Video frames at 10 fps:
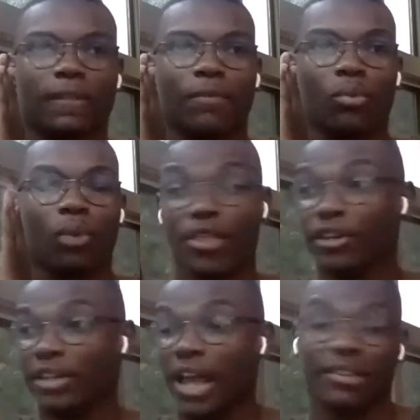
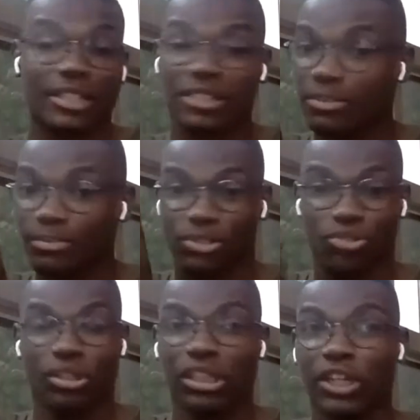whether or not these
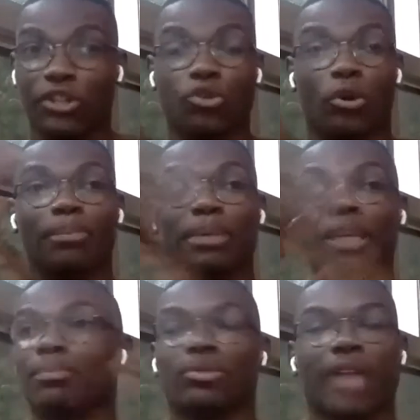student leaders or
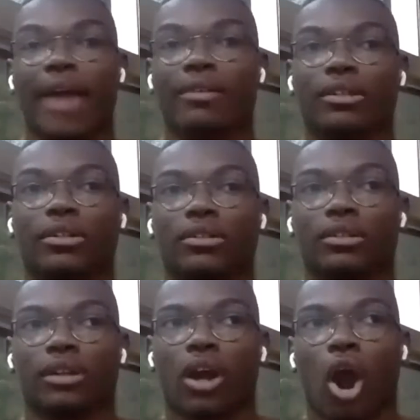people that
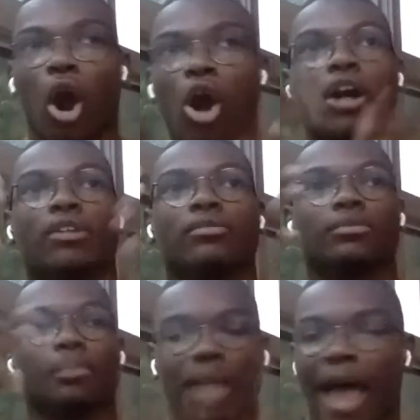
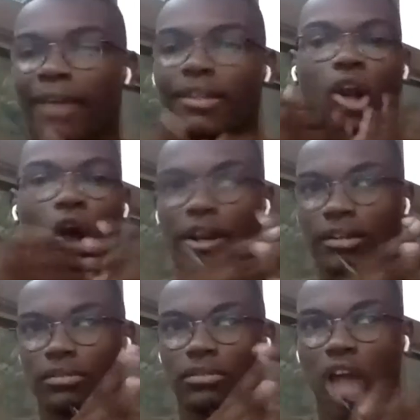are Black, that
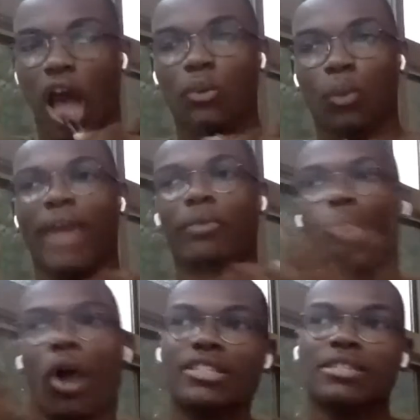are
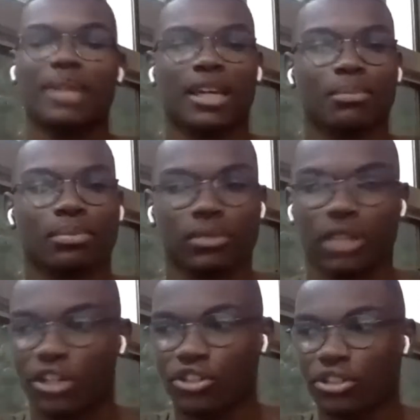non-white, want to be in
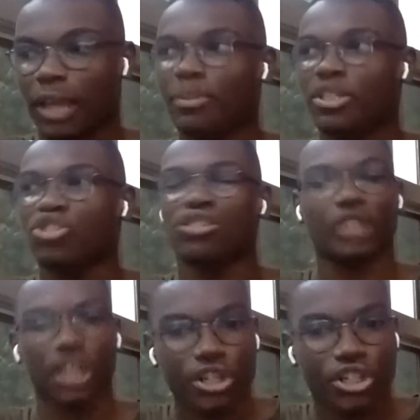leadership, like positions
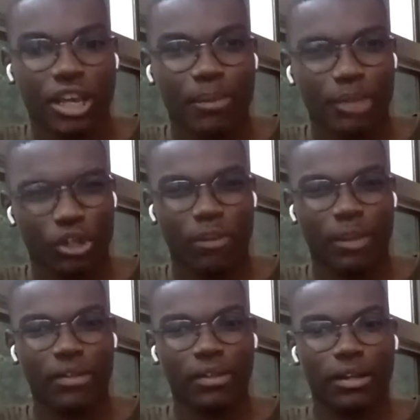of leadership, you know what I
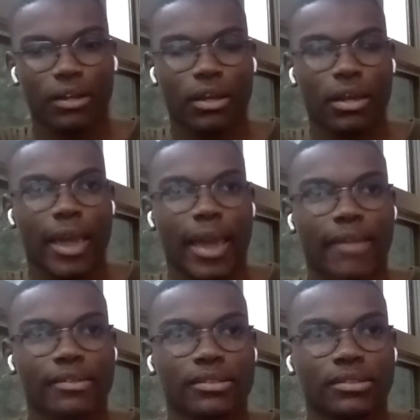mean?
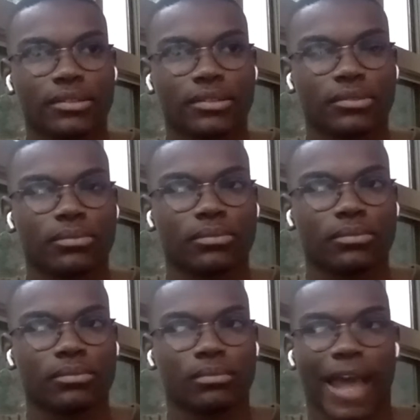And
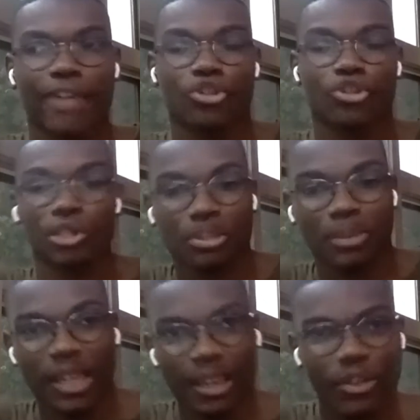that choice should
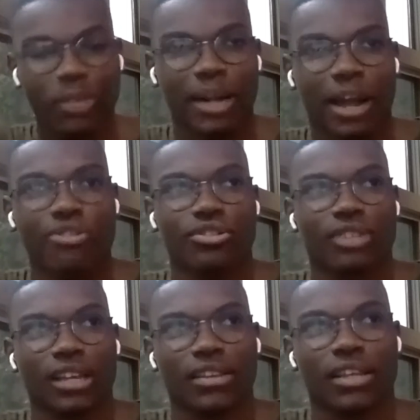be given. But I also
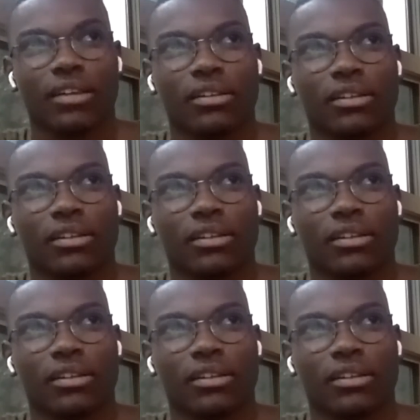think that,